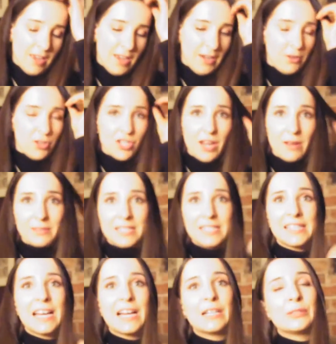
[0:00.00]
And I was shouting
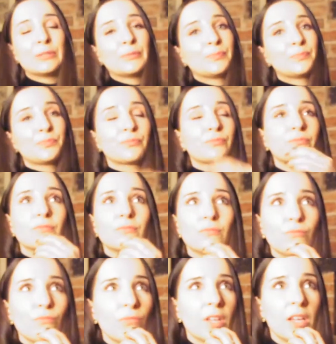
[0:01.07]
down
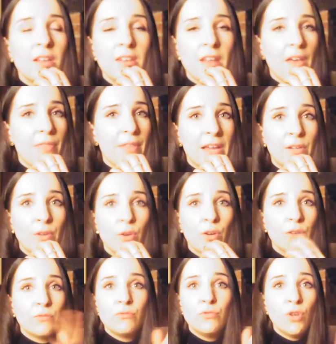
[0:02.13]
Nothing,
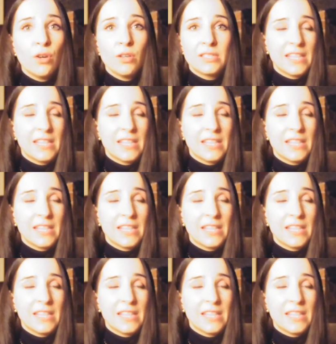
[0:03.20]
not a